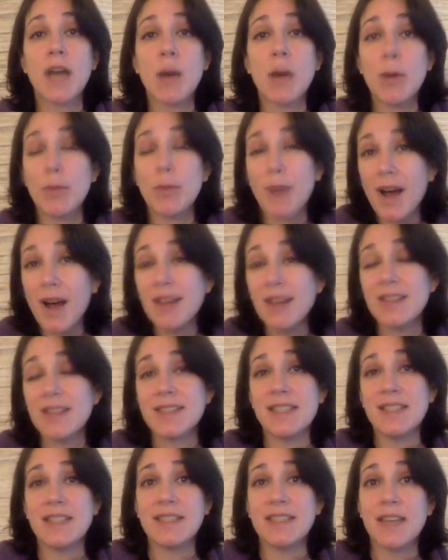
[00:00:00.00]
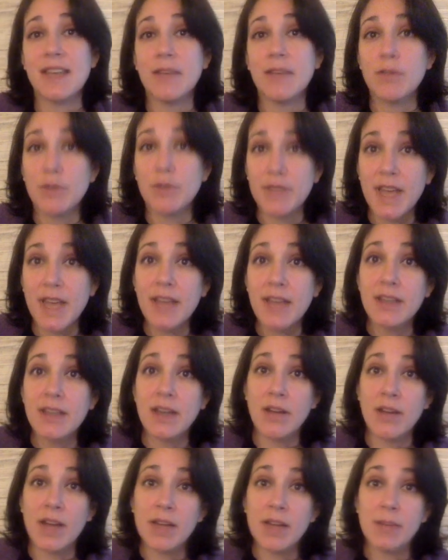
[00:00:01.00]
our policies have created
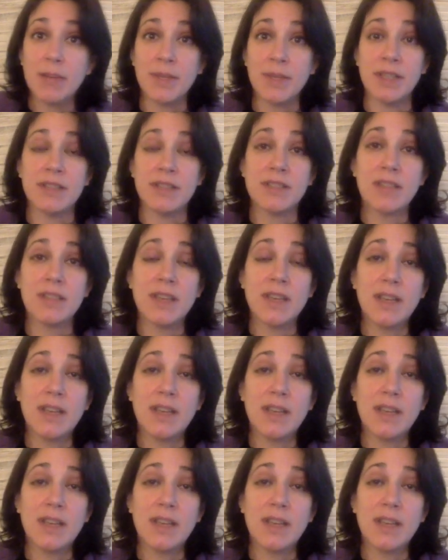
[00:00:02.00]
our enemies,